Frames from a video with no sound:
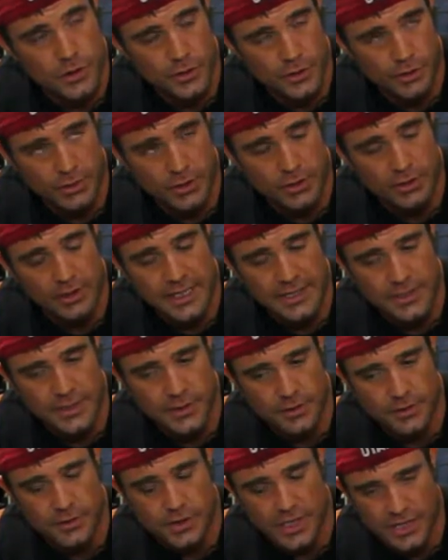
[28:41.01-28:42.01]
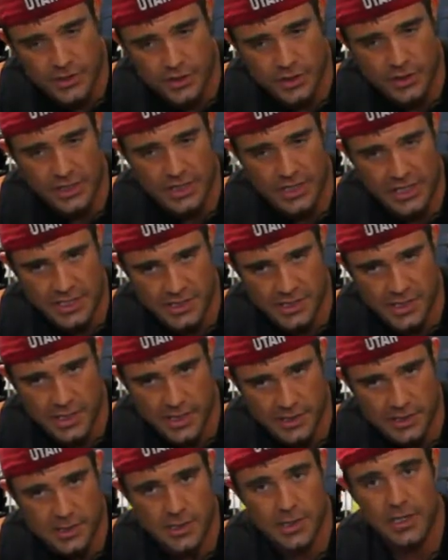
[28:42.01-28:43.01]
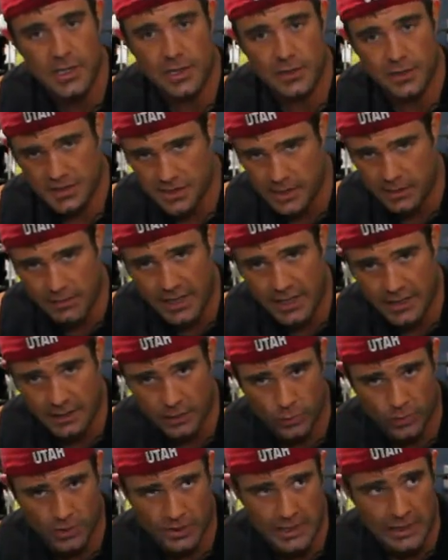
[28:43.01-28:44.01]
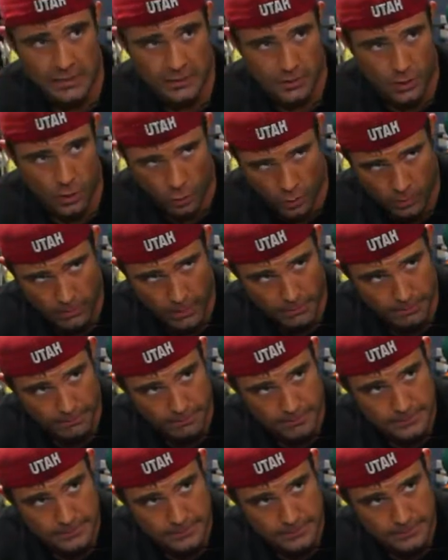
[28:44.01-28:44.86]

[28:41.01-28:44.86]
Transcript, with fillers: So you're running late to the session and he says, let's get right into the workout and don't warm up.